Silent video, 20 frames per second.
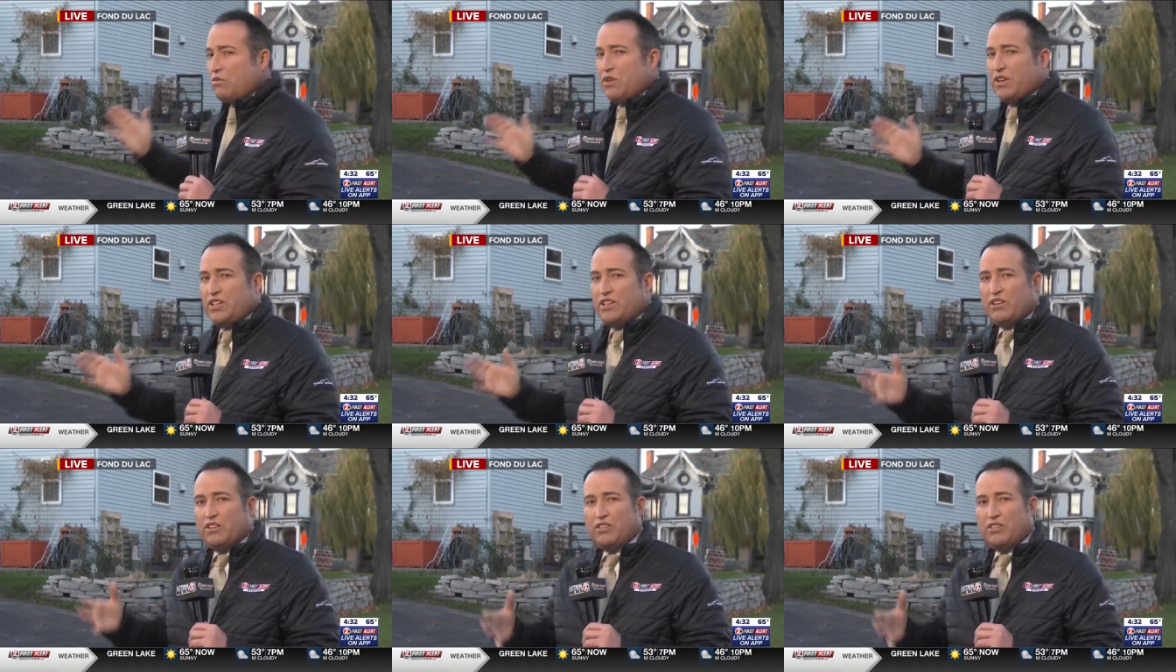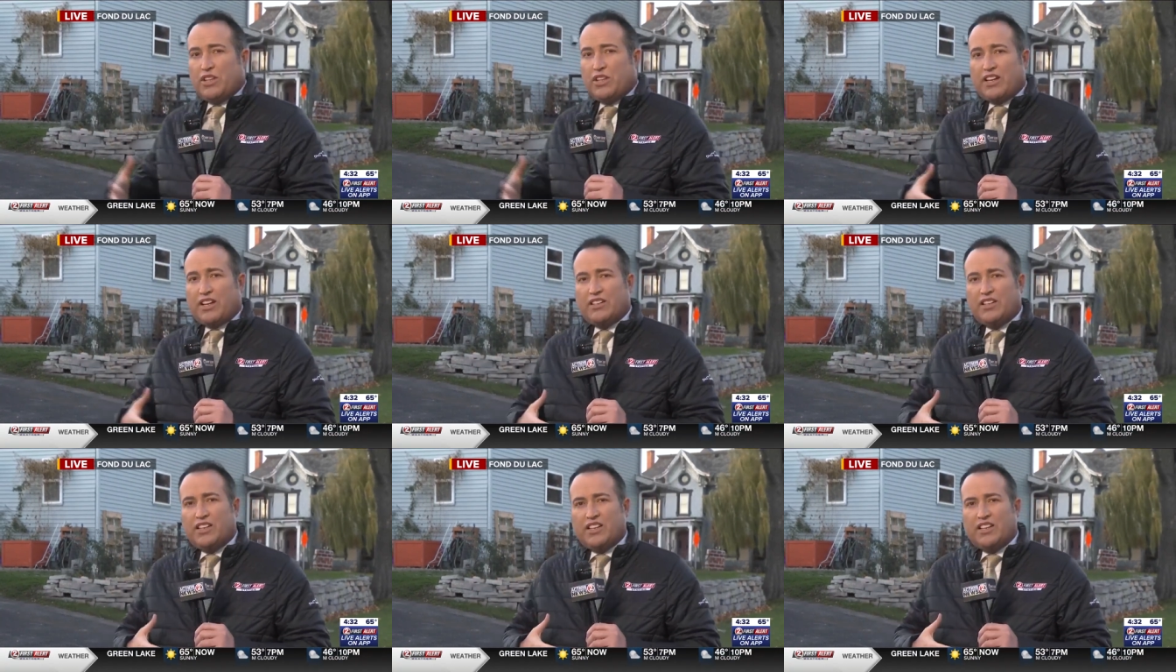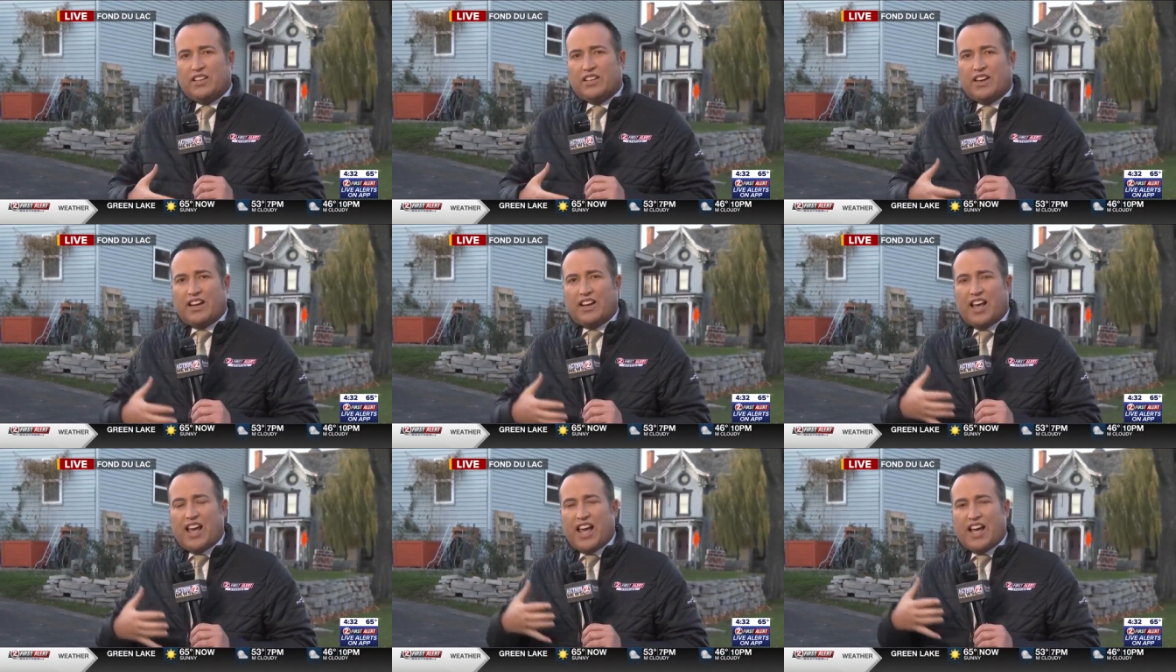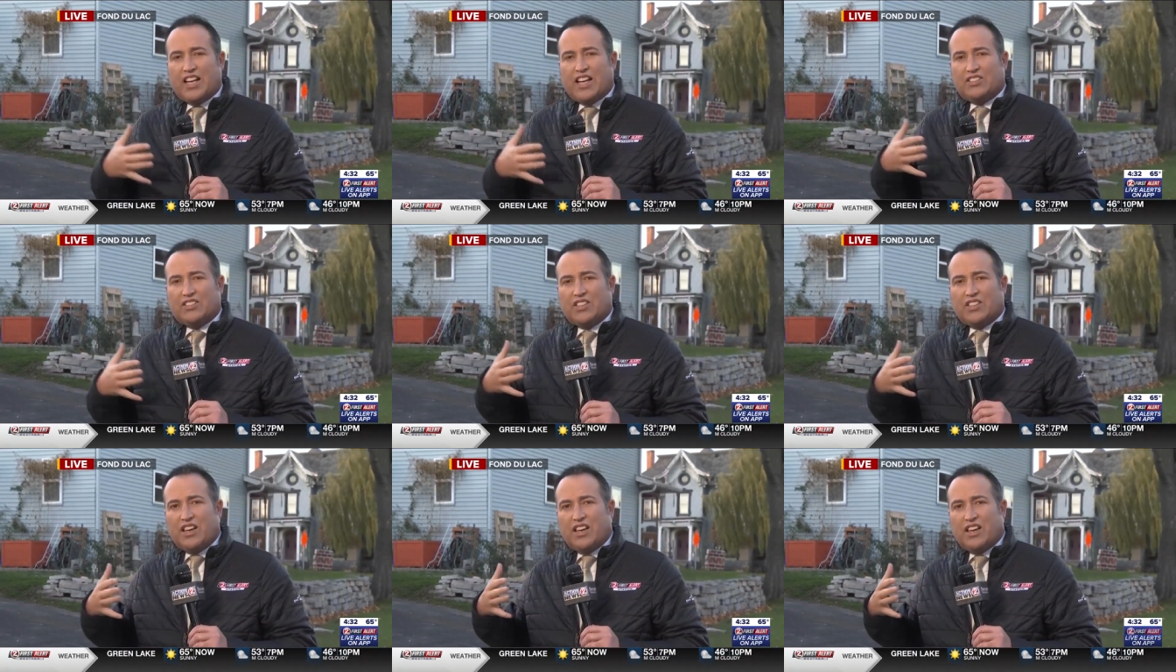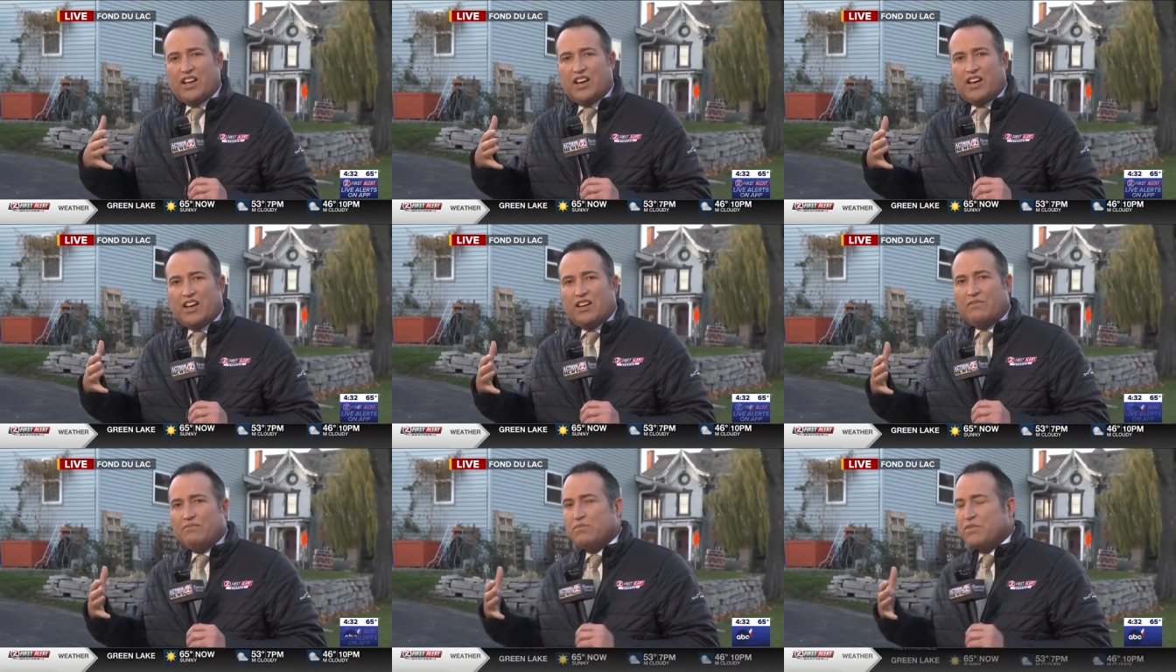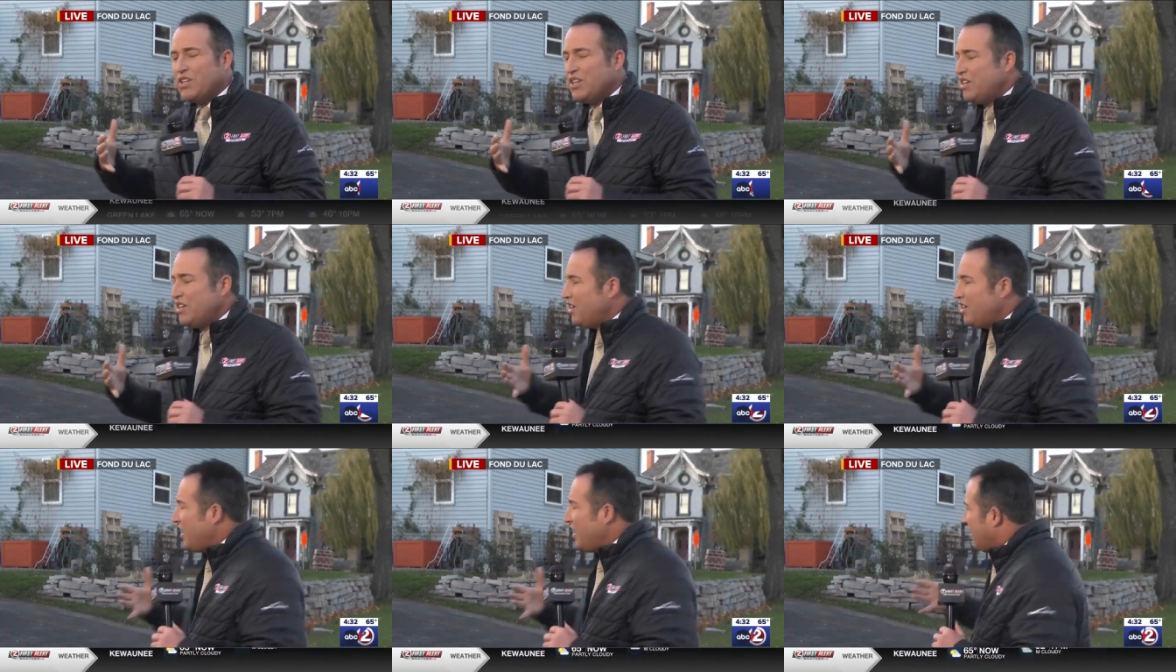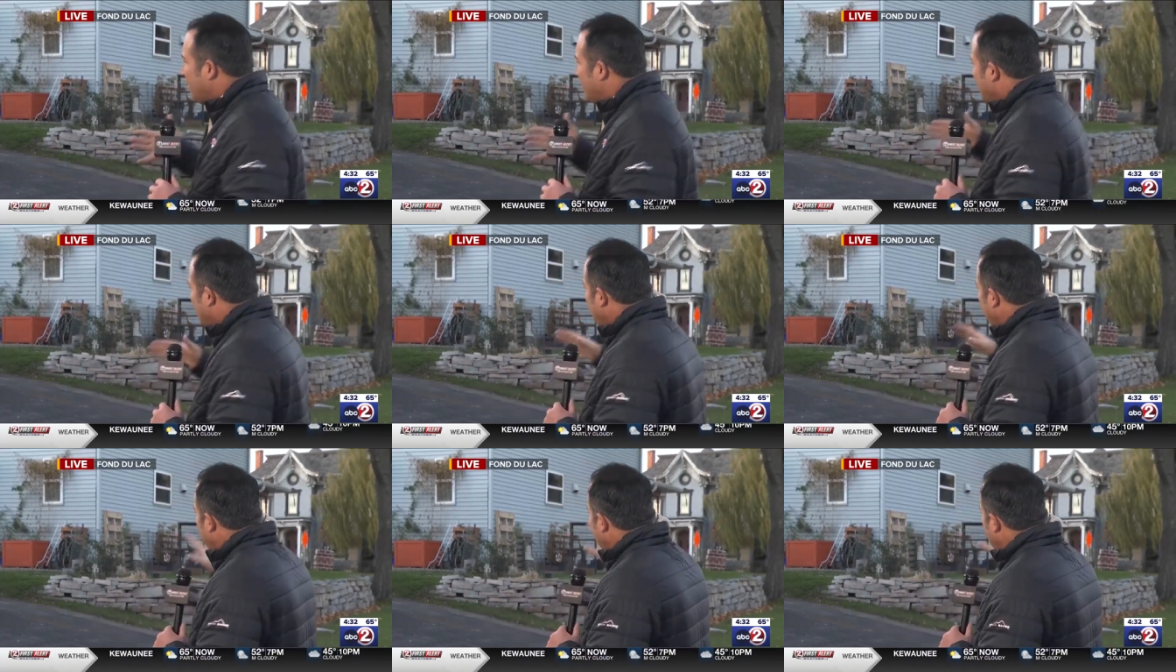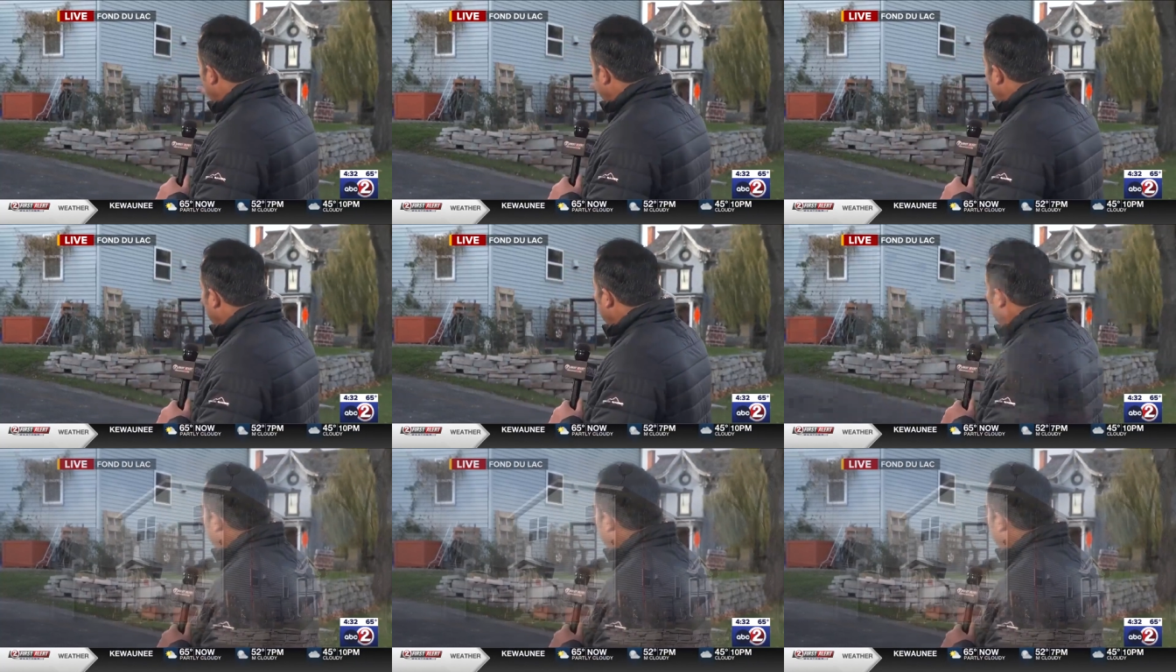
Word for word: window that kind of has a uh, has a uh,